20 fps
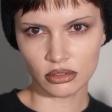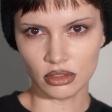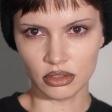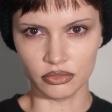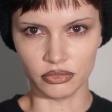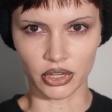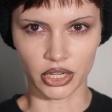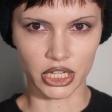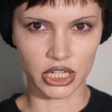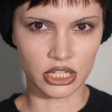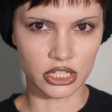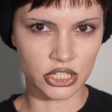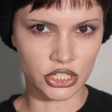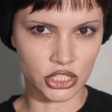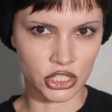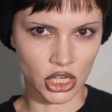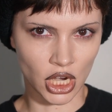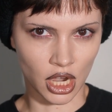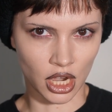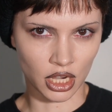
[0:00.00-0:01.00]
Very
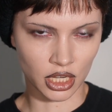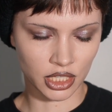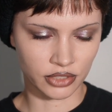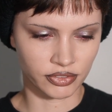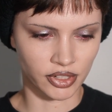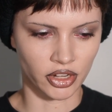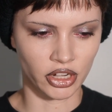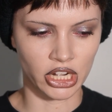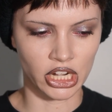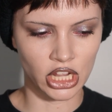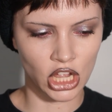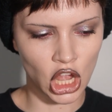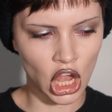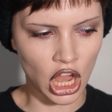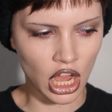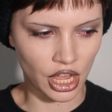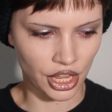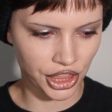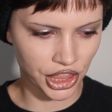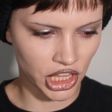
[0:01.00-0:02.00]
dark, very
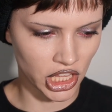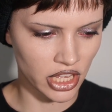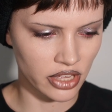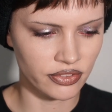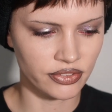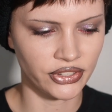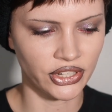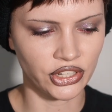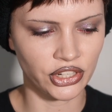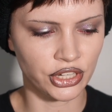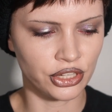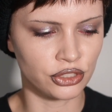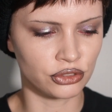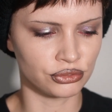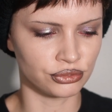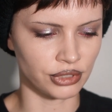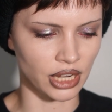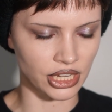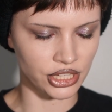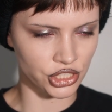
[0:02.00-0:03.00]
gothy, very
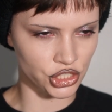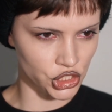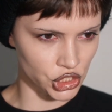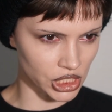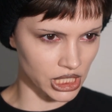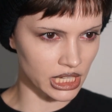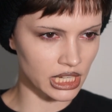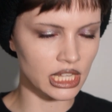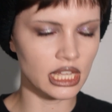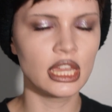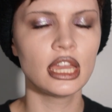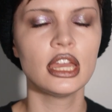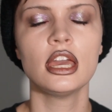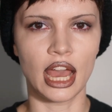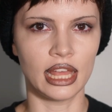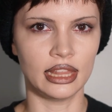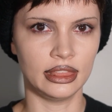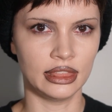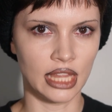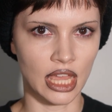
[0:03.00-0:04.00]
grungy.
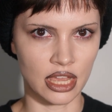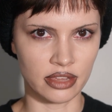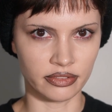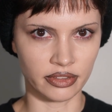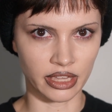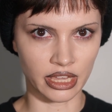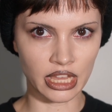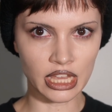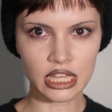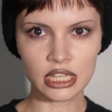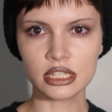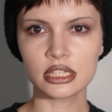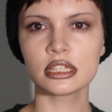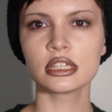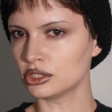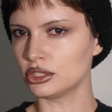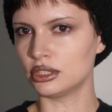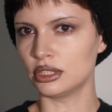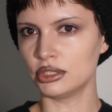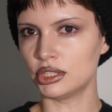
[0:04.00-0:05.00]
I love it.
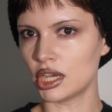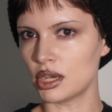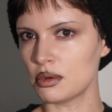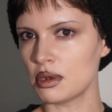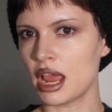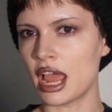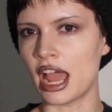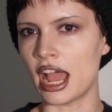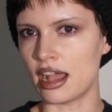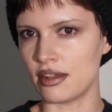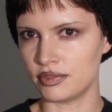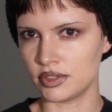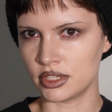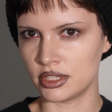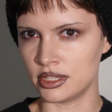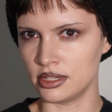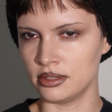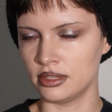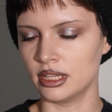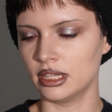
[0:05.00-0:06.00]
You don't have to
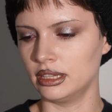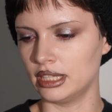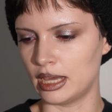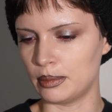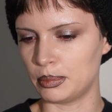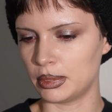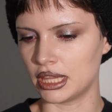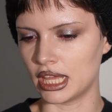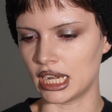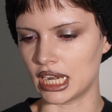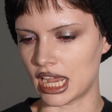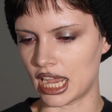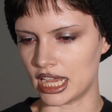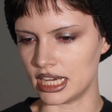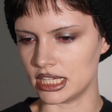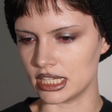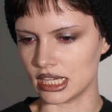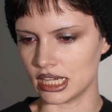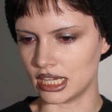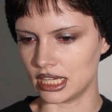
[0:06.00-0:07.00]
do the lip that I
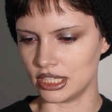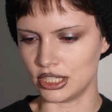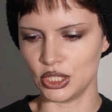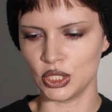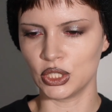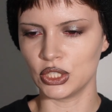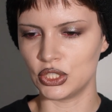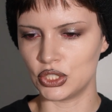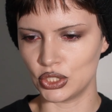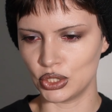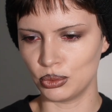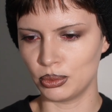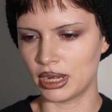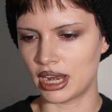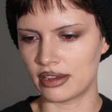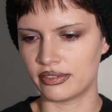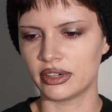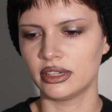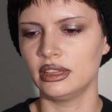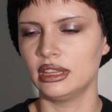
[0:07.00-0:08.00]
did. You could do
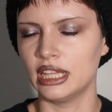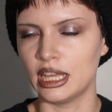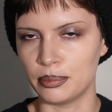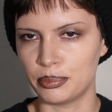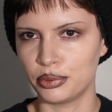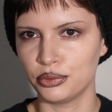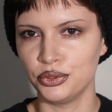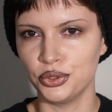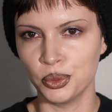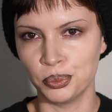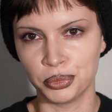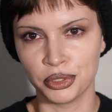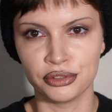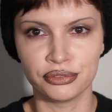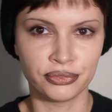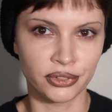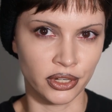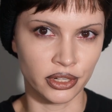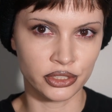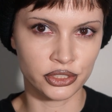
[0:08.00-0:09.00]
whatever lip you
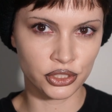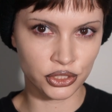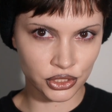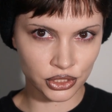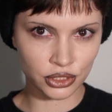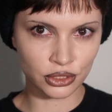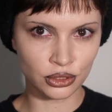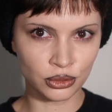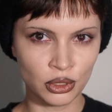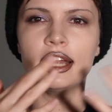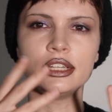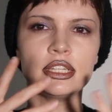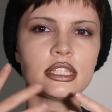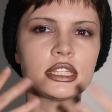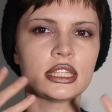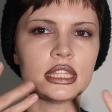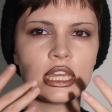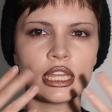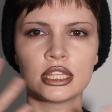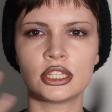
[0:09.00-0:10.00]
prefer to do. I
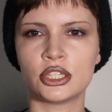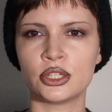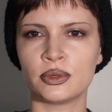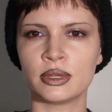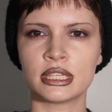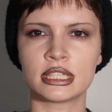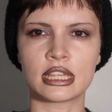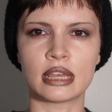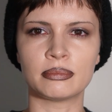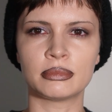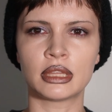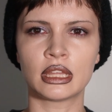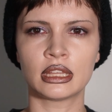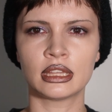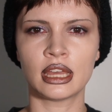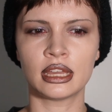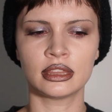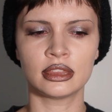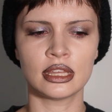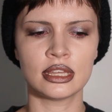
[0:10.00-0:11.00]
just think doing something
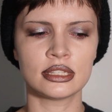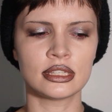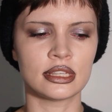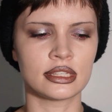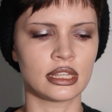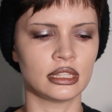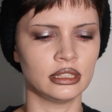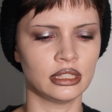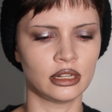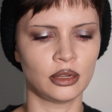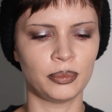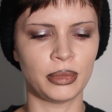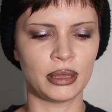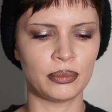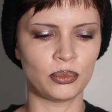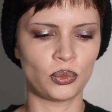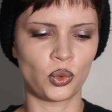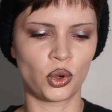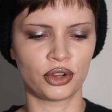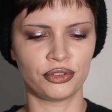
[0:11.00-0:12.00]
like this is a little
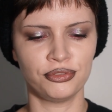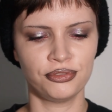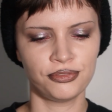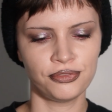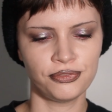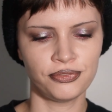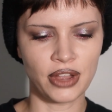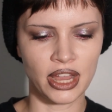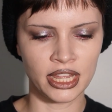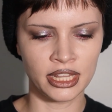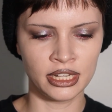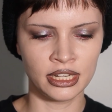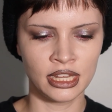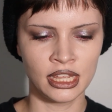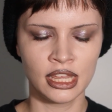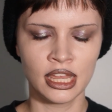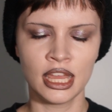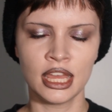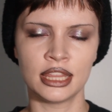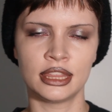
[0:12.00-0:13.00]
bit more fun
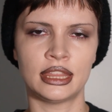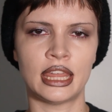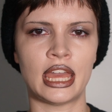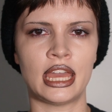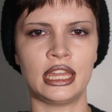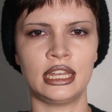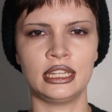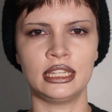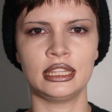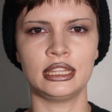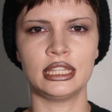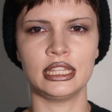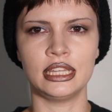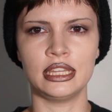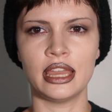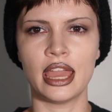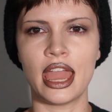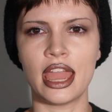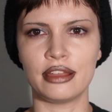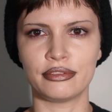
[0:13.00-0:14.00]
than
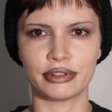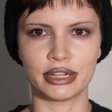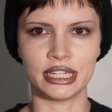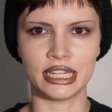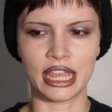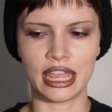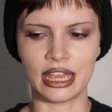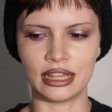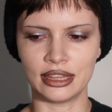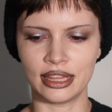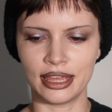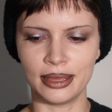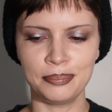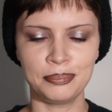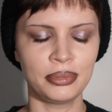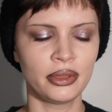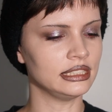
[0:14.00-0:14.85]
the everyday lip.